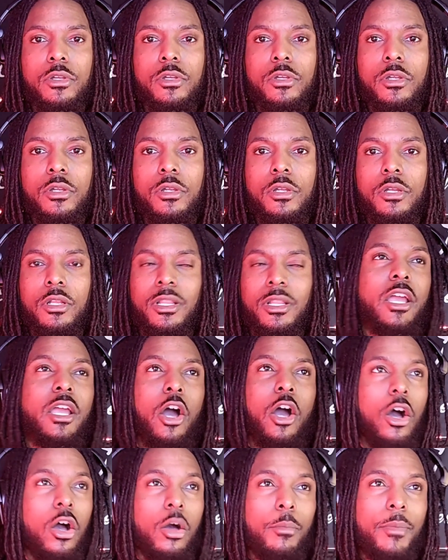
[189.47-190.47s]
Like
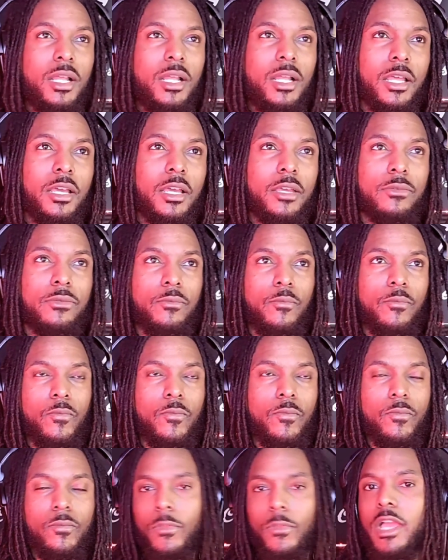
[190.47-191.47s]
all my life,
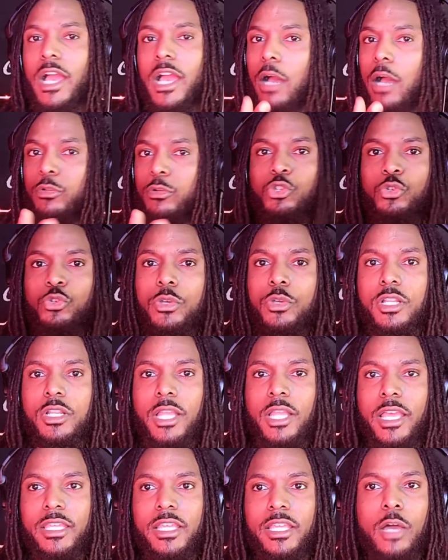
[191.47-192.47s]
I was treated
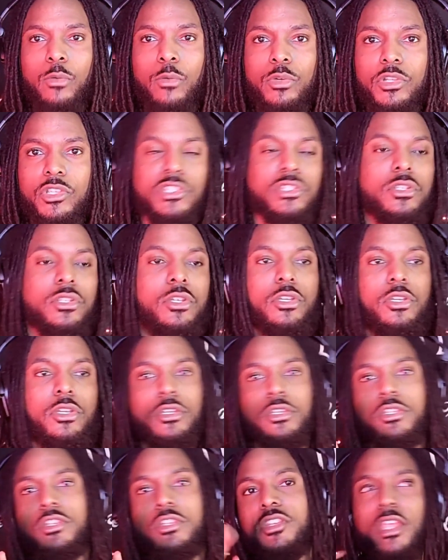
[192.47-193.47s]
like I was
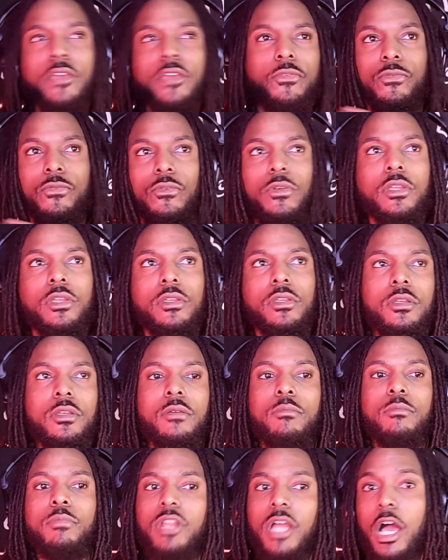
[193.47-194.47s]
different,
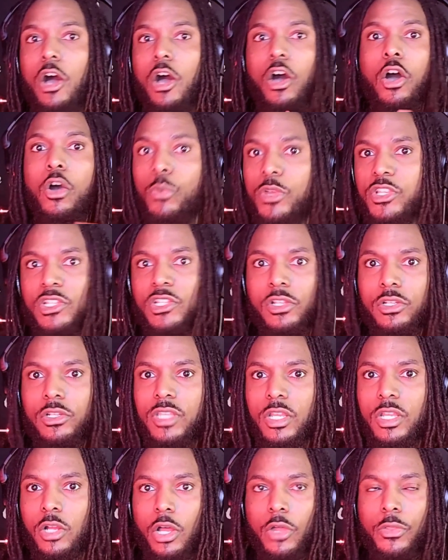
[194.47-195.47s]
but I always looked at
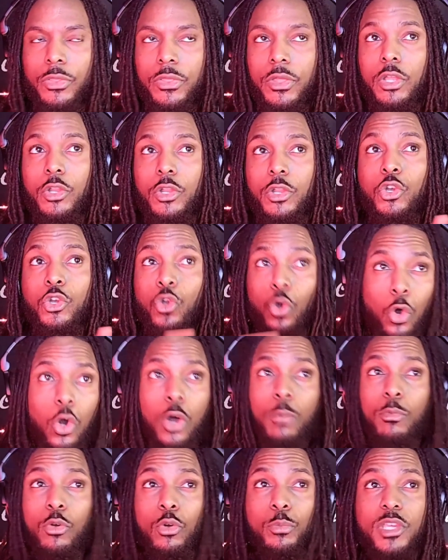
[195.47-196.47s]
all the
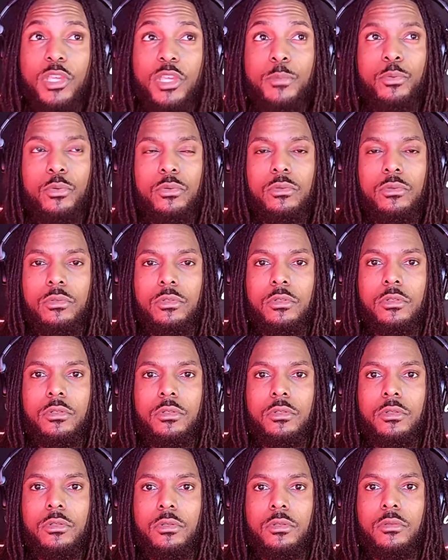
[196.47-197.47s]
normal people
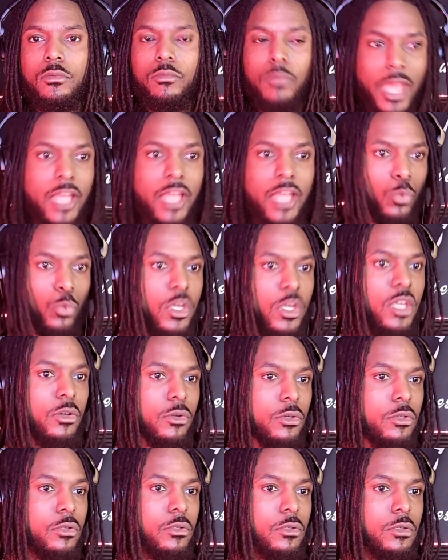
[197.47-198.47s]
as weird.
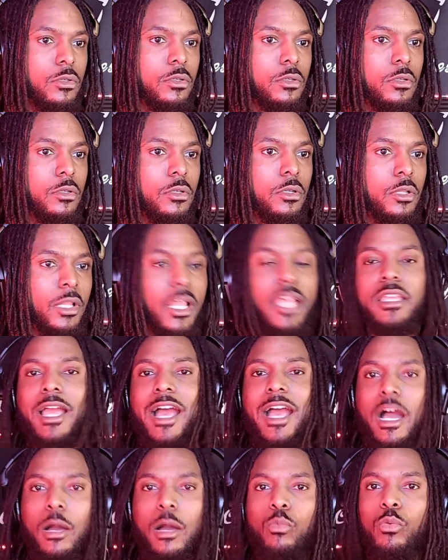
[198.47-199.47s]
Like
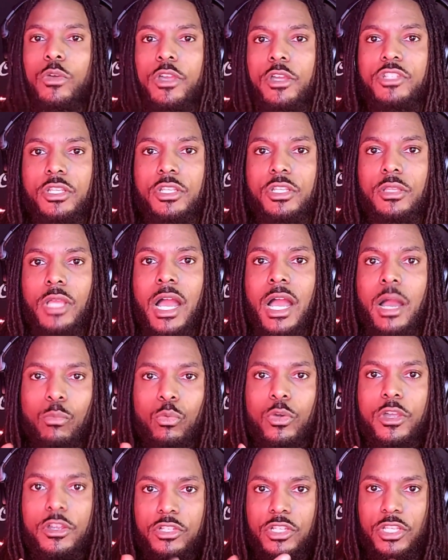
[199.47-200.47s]
I'm weird
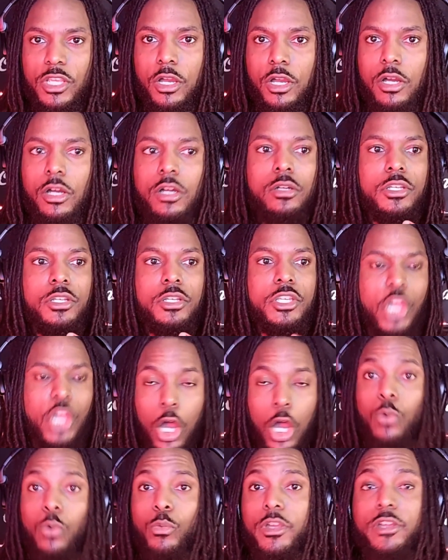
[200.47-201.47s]
to y'all,
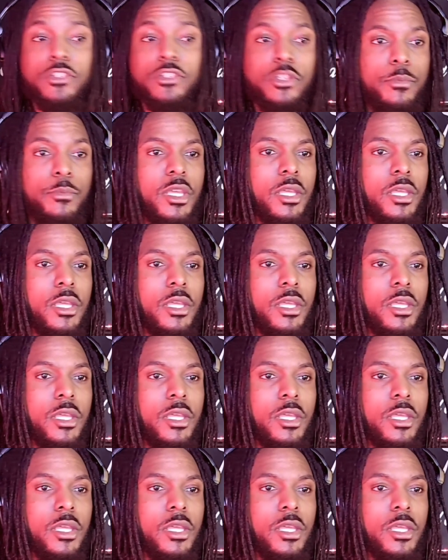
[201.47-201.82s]
y'all weird to me.